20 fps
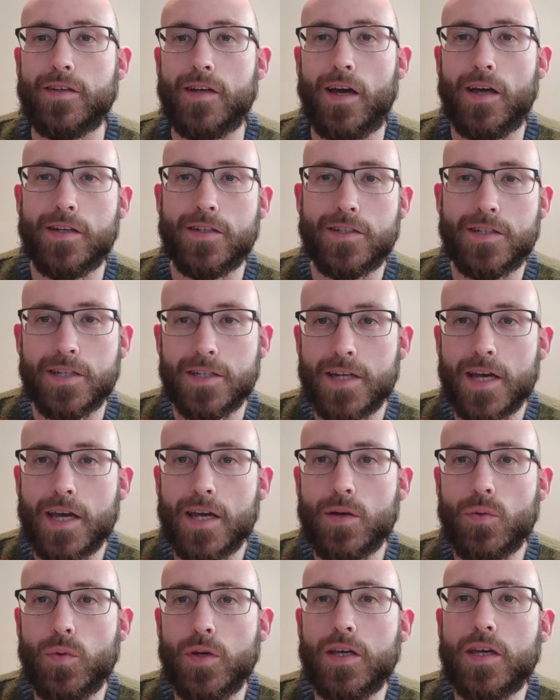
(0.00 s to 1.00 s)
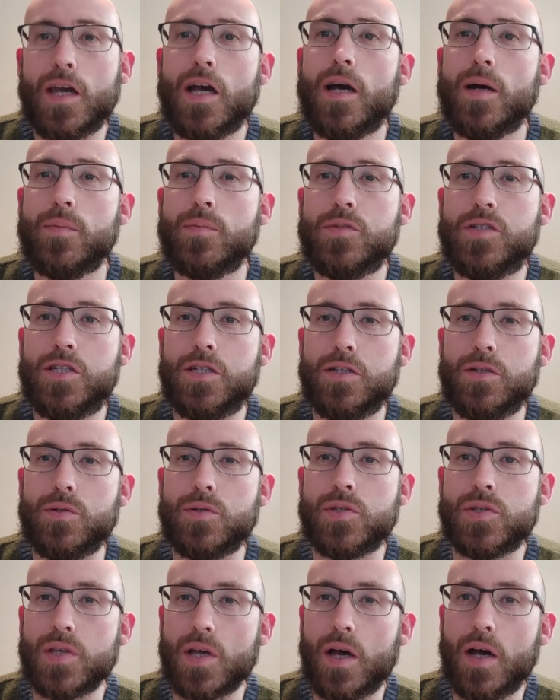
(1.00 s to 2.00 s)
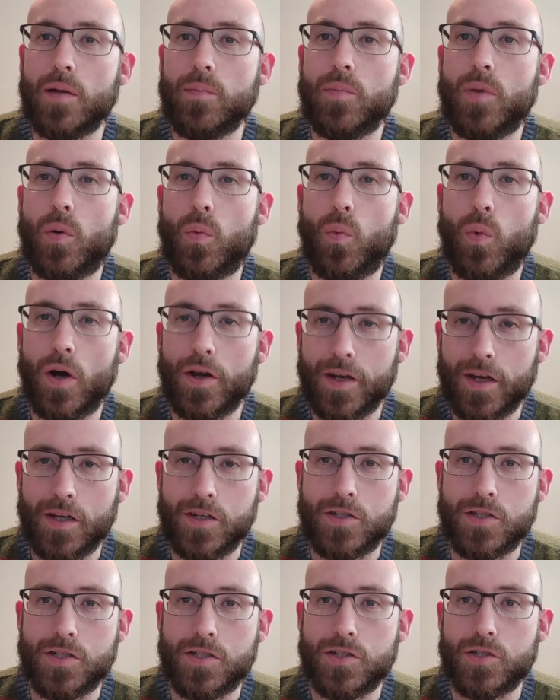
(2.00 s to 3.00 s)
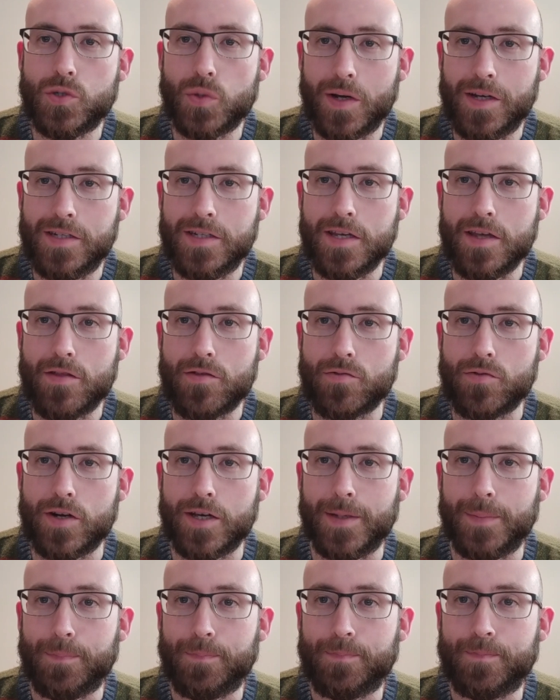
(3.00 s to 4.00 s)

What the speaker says: And today we come to Psalm 123.